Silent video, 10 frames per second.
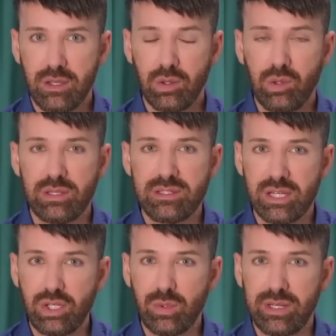who
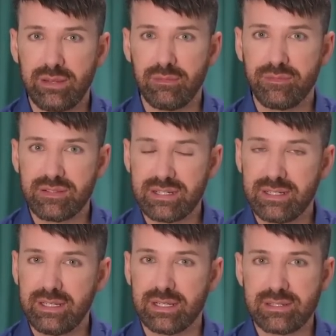continually
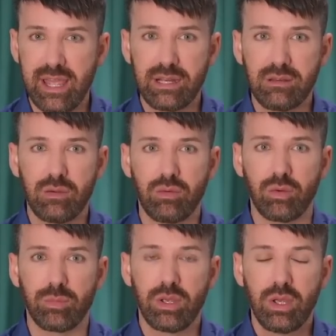physically attacked the
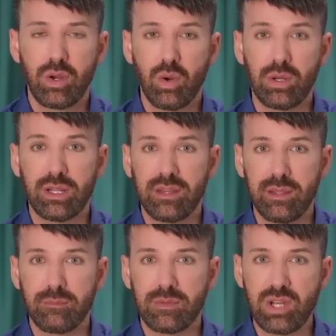group, calling
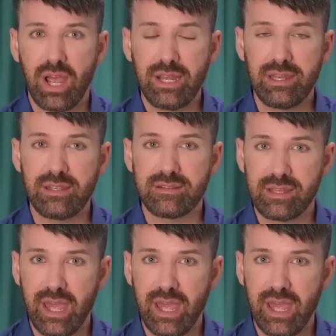them Chinese